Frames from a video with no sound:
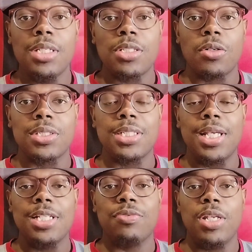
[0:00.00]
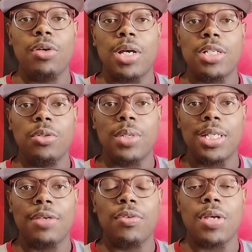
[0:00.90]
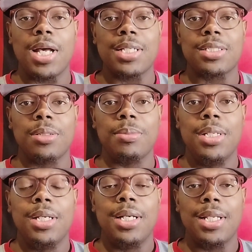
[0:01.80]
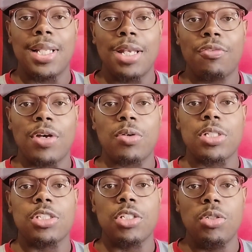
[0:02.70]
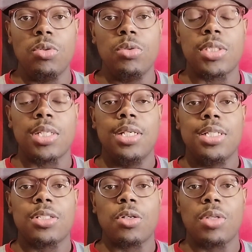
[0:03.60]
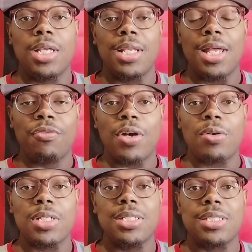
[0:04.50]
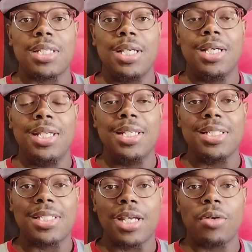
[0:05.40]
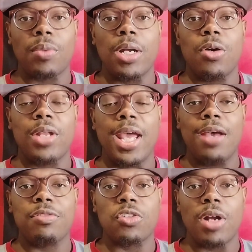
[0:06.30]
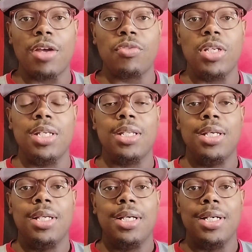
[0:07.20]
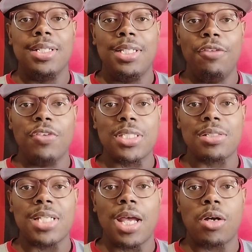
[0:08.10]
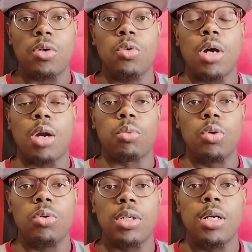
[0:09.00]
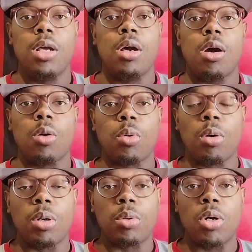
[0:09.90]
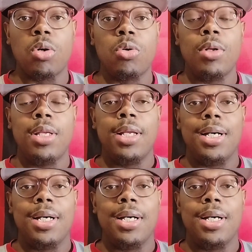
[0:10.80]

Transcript: So in today's video, I do want to give you guys some Atlanta Falcons news. So the Atlanta Falcons in this second round have drafted defensive tackle Ruke, Orhorhoro.